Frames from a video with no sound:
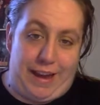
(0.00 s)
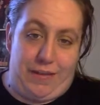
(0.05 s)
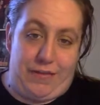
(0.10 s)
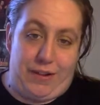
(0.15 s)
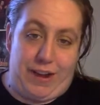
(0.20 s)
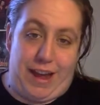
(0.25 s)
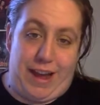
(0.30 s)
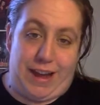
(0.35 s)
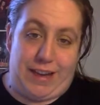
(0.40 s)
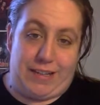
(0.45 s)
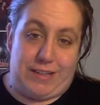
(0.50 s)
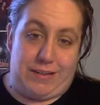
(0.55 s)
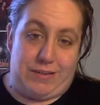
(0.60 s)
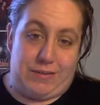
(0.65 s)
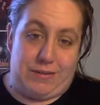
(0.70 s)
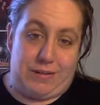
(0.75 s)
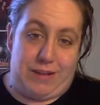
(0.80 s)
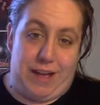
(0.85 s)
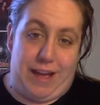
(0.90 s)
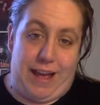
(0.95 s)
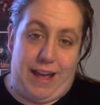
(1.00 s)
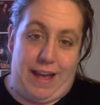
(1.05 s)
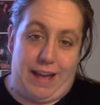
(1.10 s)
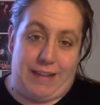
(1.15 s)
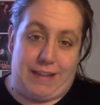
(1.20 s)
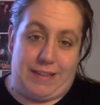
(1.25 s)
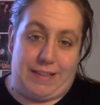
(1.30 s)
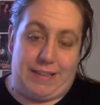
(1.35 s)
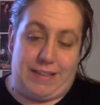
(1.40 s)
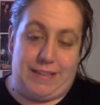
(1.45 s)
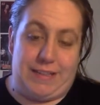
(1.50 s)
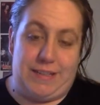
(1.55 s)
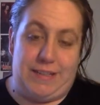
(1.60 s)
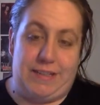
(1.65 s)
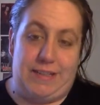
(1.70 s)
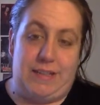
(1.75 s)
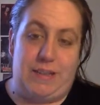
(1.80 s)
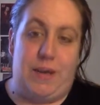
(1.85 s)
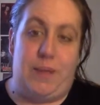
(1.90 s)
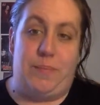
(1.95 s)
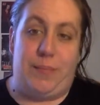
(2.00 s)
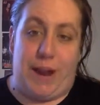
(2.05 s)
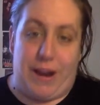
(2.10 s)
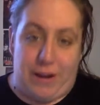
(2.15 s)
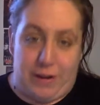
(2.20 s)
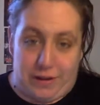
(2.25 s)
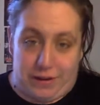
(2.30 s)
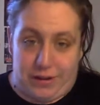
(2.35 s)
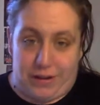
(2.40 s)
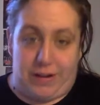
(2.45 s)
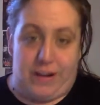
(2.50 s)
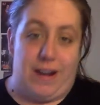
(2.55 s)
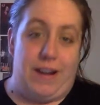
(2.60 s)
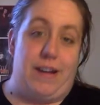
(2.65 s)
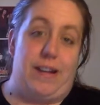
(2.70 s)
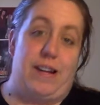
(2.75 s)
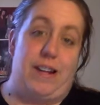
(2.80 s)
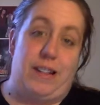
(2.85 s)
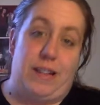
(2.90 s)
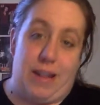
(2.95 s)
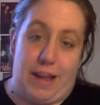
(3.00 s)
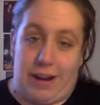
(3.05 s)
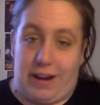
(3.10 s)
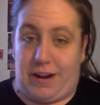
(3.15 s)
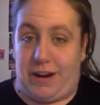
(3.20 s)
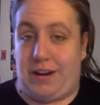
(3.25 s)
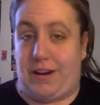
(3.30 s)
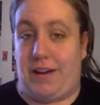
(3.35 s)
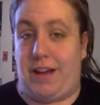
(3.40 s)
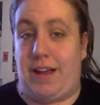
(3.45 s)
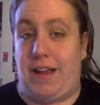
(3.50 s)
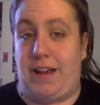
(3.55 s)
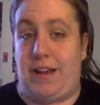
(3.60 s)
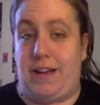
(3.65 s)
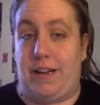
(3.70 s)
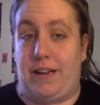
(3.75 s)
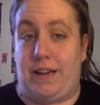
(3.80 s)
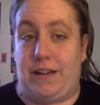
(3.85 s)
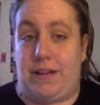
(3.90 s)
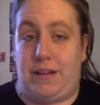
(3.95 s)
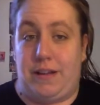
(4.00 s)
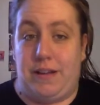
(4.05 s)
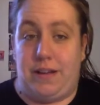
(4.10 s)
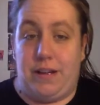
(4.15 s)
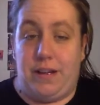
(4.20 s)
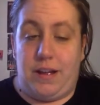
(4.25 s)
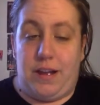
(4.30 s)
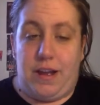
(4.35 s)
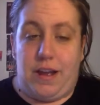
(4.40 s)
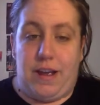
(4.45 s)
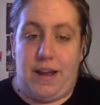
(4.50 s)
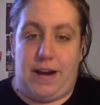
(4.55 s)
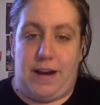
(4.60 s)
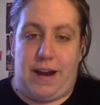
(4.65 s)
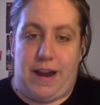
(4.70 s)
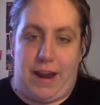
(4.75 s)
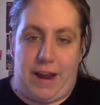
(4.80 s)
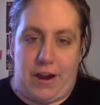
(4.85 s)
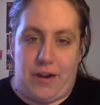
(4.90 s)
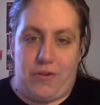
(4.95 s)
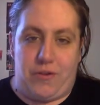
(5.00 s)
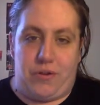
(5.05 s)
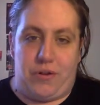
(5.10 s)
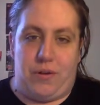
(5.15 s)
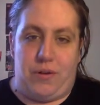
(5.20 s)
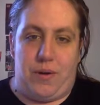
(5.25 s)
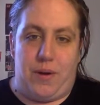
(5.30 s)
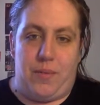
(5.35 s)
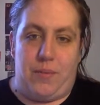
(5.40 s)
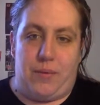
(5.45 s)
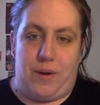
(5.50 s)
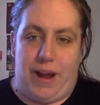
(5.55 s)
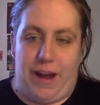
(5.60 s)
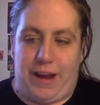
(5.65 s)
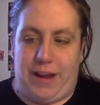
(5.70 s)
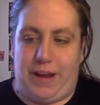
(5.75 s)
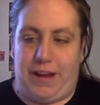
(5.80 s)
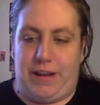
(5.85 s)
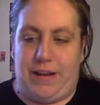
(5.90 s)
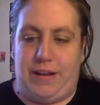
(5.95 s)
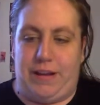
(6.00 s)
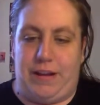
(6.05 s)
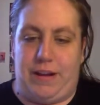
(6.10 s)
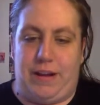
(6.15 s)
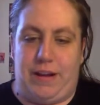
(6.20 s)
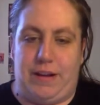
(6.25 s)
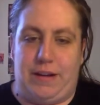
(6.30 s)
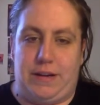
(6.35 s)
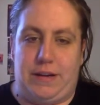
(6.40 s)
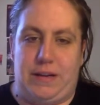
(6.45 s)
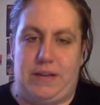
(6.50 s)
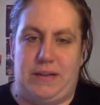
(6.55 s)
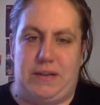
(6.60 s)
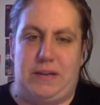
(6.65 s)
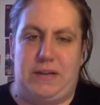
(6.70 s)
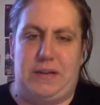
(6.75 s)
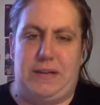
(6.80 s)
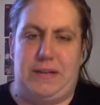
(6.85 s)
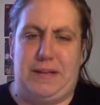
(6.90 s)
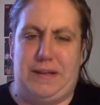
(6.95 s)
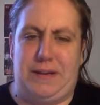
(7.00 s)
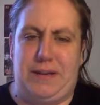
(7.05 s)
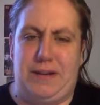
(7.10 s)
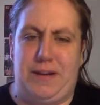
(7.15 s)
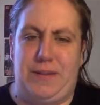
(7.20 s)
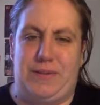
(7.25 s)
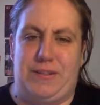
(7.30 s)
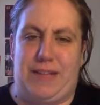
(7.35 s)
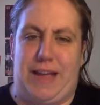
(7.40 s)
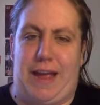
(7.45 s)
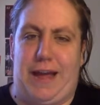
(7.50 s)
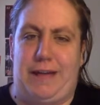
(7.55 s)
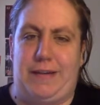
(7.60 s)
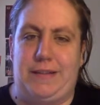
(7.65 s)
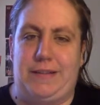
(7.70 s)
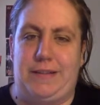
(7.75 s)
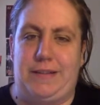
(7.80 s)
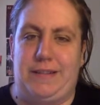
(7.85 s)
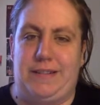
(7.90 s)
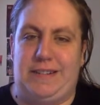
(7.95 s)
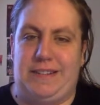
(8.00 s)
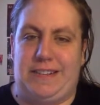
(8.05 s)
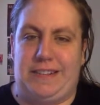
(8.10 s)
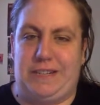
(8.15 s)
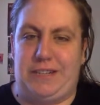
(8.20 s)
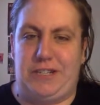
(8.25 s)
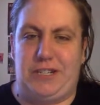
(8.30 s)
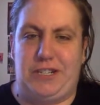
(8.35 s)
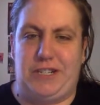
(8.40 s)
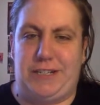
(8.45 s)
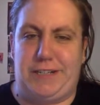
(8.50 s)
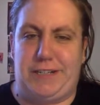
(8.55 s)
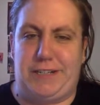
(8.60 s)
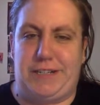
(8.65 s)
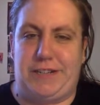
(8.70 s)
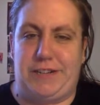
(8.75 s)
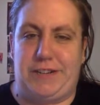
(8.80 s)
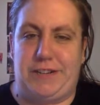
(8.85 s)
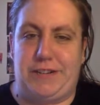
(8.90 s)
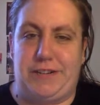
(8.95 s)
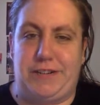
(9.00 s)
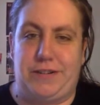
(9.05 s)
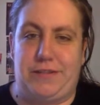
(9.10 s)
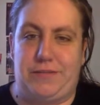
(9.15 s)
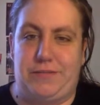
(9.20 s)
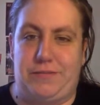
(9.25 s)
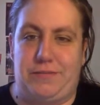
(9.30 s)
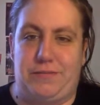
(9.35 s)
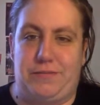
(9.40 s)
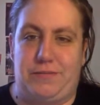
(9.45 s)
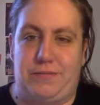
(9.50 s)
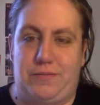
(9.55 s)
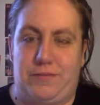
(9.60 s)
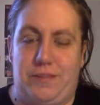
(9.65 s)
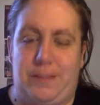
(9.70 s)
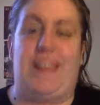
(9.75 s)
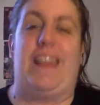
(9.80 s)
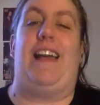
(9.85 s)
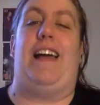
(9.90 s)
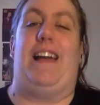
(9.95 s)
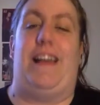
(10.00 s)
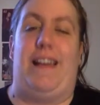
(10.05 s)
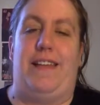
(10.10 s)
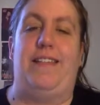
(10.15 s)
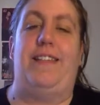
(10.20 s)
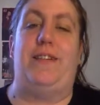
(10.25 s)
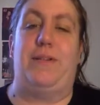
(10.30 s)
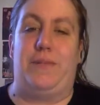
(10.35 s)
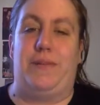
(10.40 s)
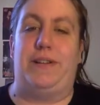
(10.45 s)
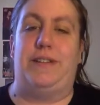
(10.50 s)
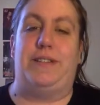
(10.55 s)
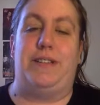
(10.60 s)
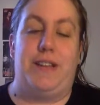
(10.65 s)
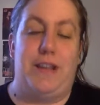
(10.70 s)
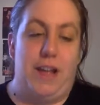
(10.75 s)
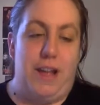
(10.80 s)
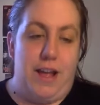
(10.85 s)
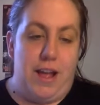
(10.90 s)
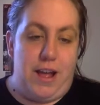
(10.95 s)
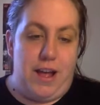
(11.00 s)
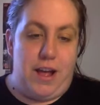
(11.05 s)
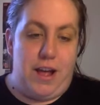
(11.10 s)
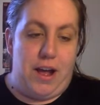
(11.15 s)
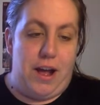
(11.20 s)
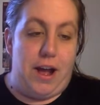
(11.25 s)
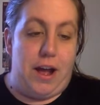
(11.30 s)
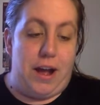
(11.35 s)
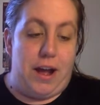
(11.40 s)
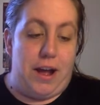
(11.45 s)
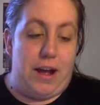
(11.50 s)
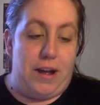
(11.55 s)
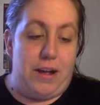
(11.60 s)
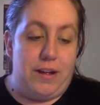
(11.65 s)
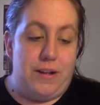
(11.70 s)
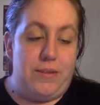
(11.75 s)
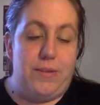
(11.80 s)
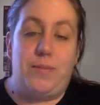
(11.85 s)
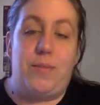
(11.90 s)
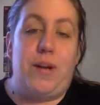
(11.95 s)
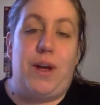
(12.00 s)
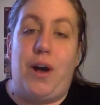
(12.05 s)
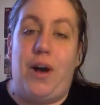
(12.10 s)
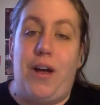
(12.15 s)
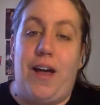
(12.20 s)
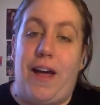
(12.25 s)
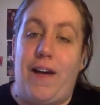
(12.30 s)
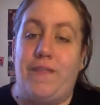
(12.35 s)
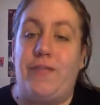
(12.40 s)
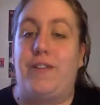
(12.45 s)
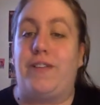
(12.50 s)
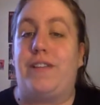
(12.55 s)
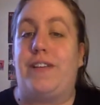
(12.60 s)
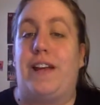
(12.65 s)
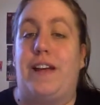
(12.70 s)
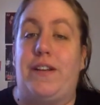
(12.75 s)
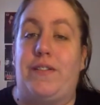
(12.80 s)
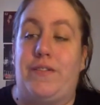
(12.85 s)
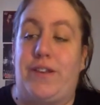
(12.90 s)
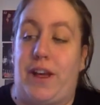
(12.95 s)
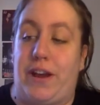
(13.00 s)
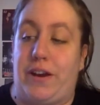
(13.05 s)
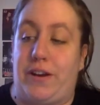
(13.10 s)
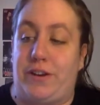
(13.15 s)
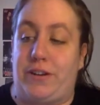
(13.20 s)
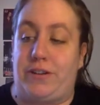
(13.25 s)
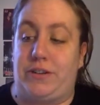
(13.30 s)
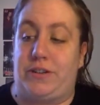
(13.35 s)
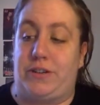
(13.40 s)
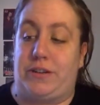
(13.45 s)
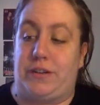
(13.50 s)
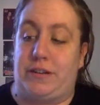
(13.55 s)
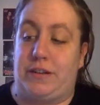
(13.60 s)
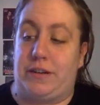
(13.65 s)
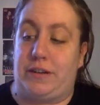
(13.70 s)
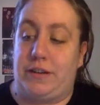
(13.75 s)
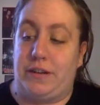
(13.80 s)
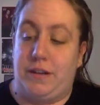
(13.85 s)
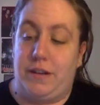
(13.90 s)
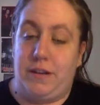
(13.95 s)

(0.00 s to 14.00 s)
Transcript: every high school has a Bender and a Claire and Andrew and Brian and I think her name was Allison, Ali Sheedy's character. I think it was. We all have those kind of characters, and